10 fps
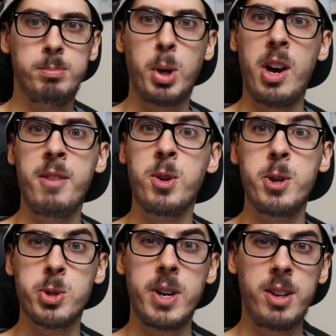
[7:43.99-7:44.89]
But if you
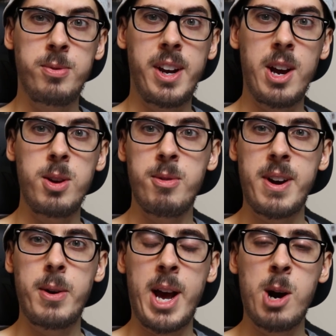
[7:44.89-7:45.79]
enjoyed this video, you
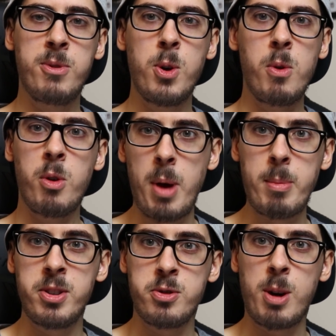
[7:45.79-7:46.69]
found it helpful,
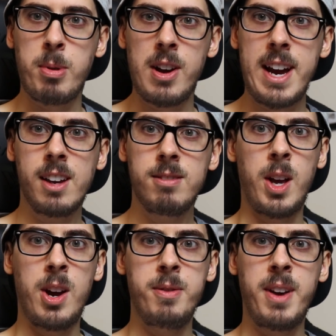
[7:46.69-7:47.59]
remember to drop a like.
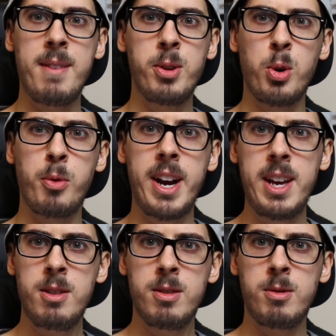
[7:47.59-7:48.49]
If you haven't
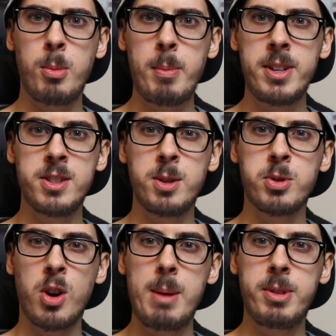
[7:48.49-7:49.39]
already, remember to
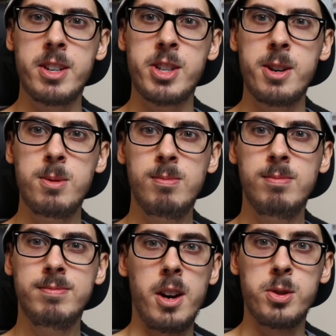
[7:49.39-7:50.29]
subscribe to the channel.
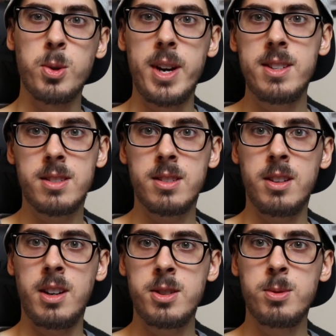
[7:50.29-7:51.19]
And as always,
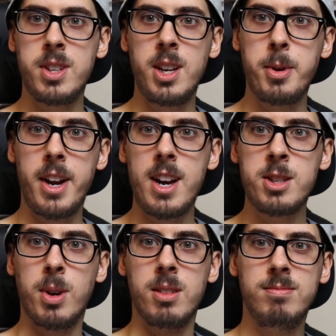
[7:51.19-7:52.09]
I shall see you in the
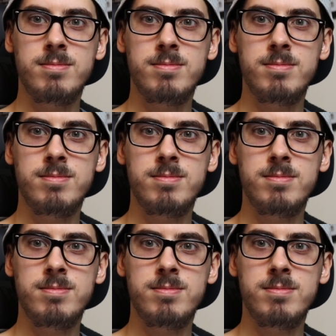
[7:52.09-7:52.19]
next one.